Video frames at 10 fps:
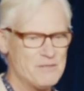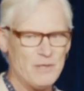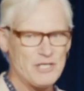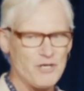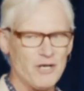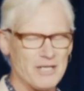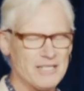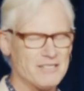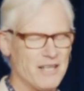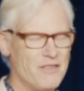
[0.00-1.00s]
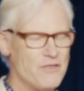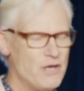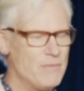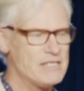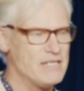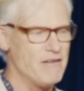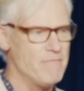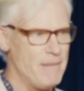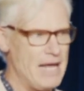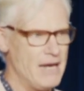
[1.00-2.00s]
pretty shocking, isn't it? 30% of
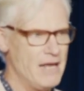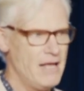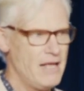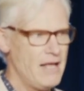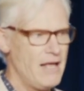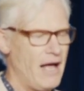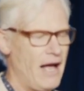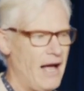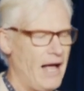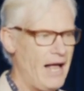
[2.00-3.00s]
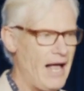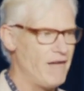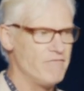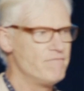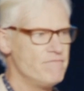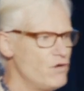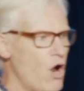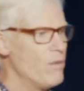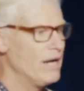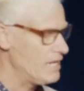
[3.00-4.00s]
men have
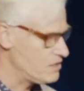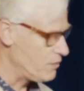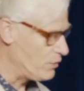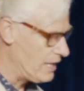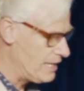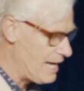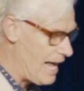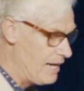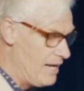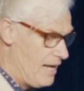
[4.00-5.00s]
no relationship with their dad.